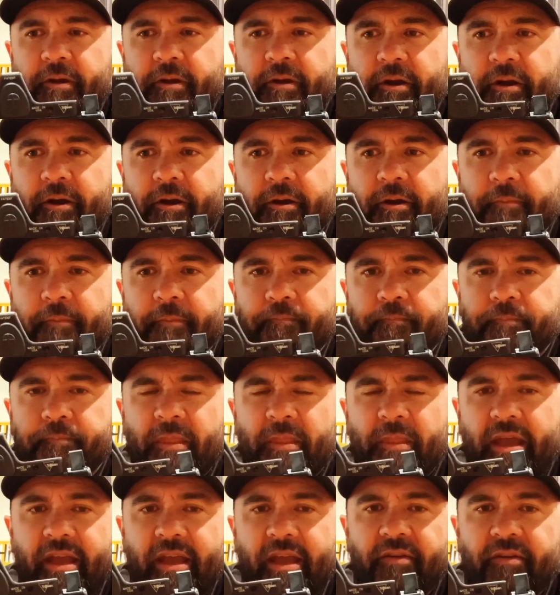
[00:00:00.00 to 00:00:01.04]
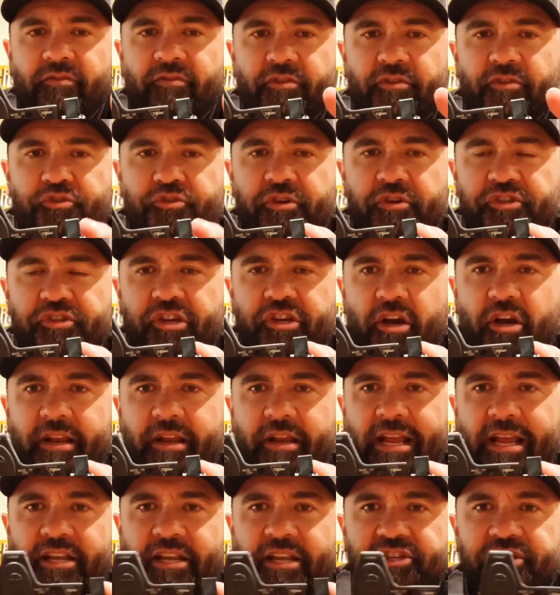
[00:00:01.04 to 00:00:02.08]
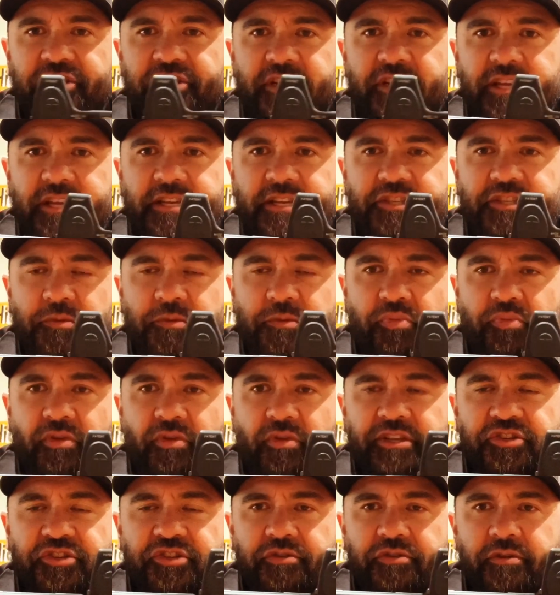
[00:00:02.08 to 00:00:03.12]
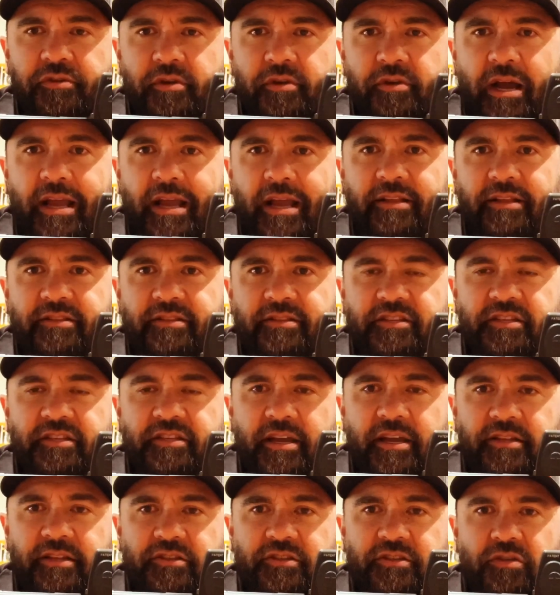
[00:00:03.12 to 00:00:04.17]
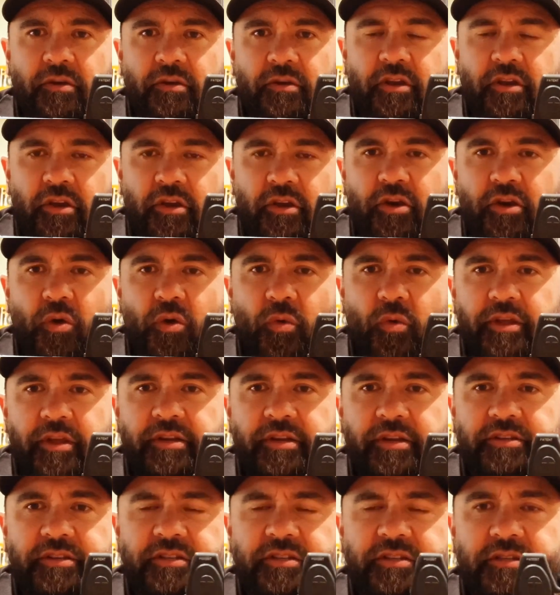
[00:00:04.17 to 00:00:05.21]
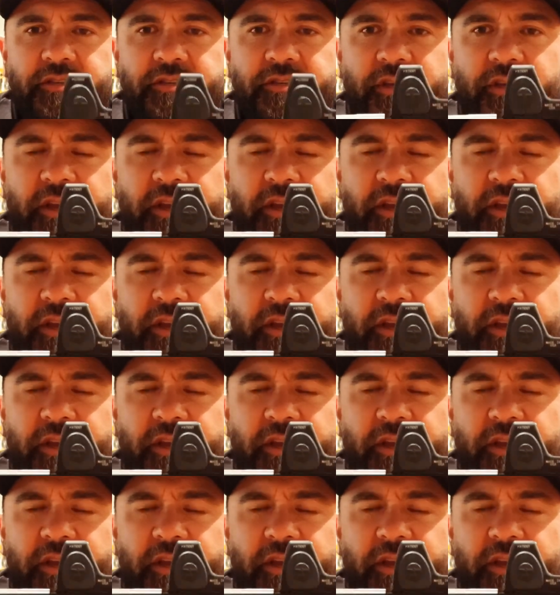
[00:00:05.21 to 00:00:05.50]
I have the Trijicon HD suppressor height sights so I can co-witness.